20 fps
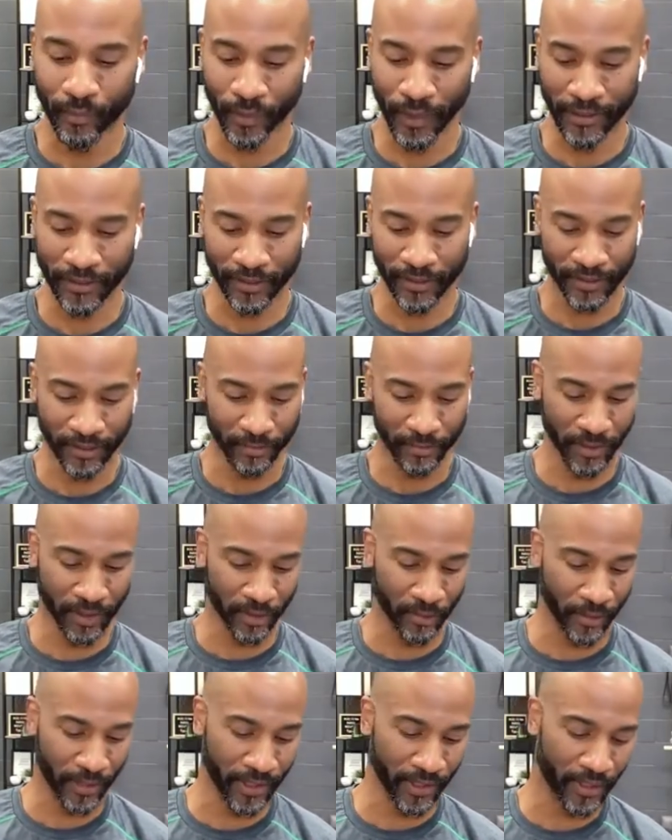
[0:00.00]
I had to sip my
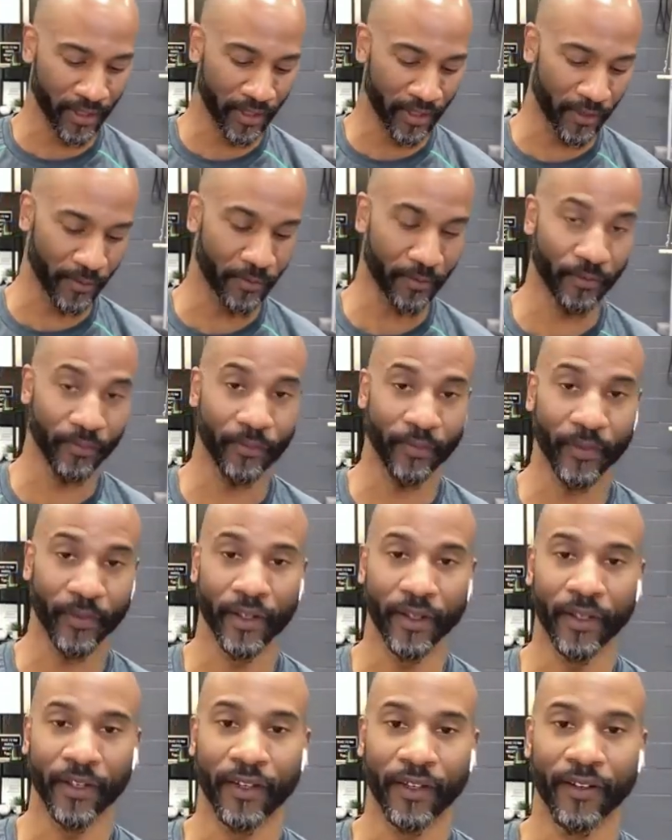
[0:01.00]
green tea
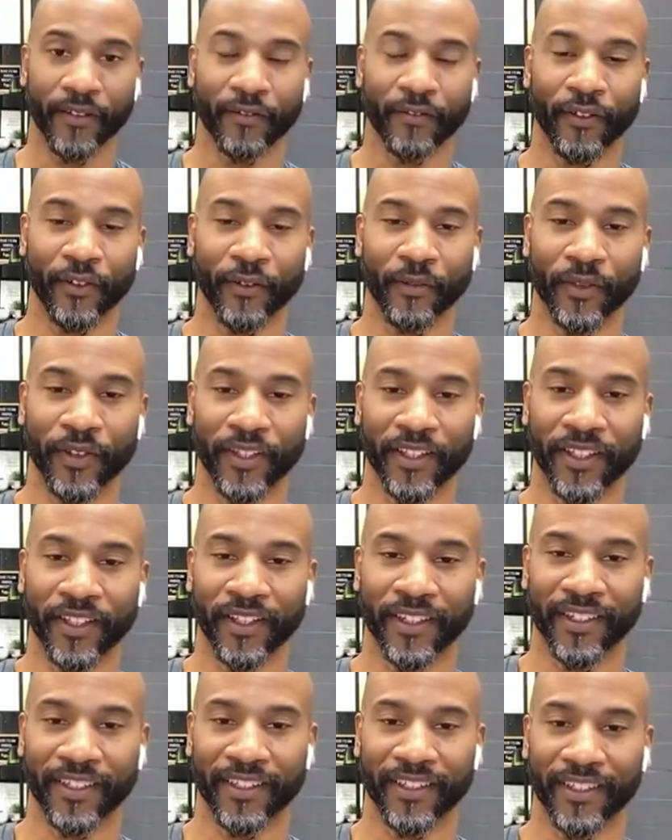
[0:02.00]
from
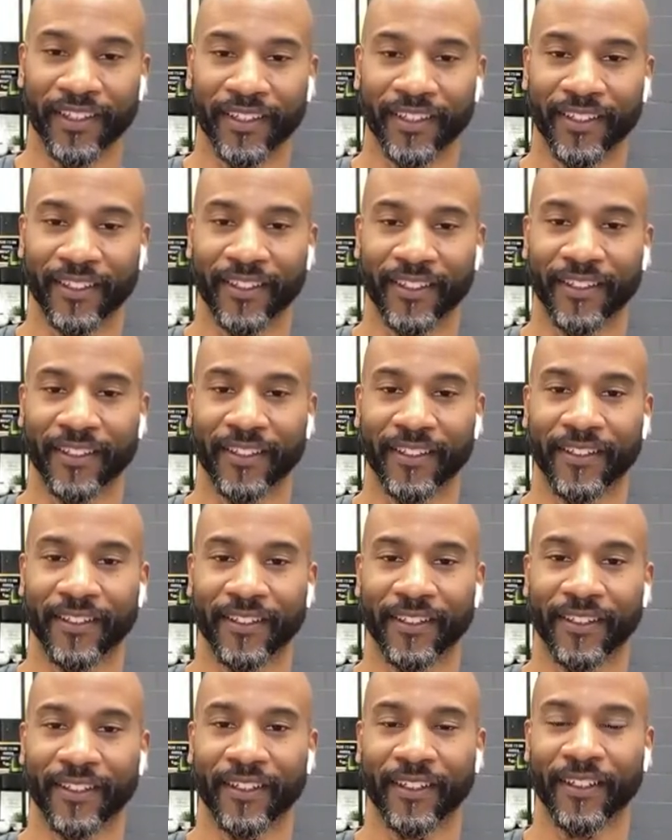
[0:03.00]

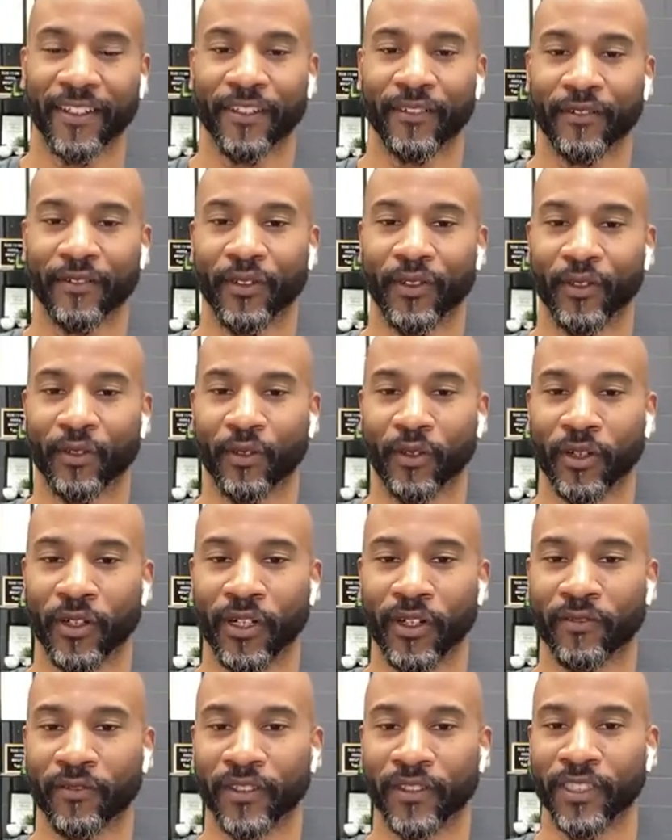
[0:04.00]
the Core
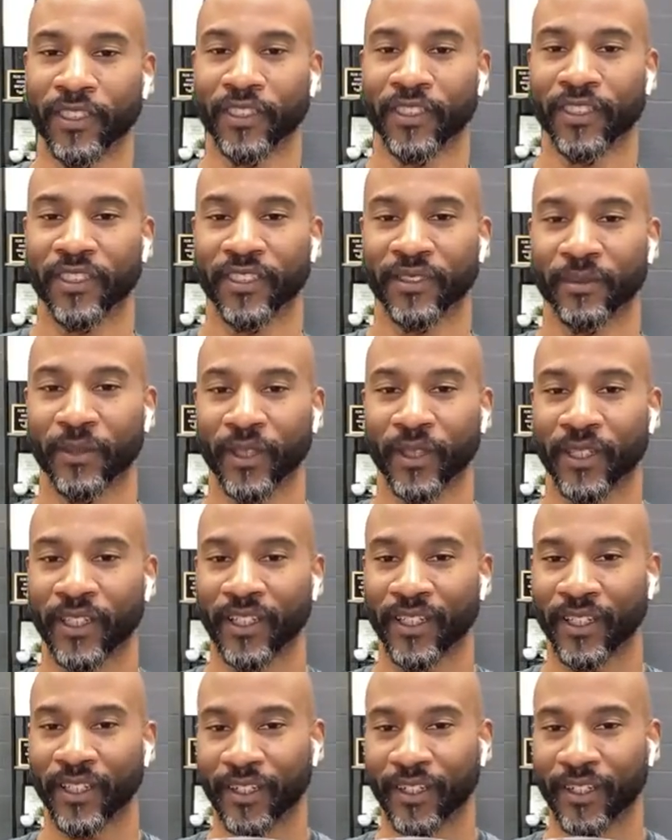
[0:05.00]
Conversations mug.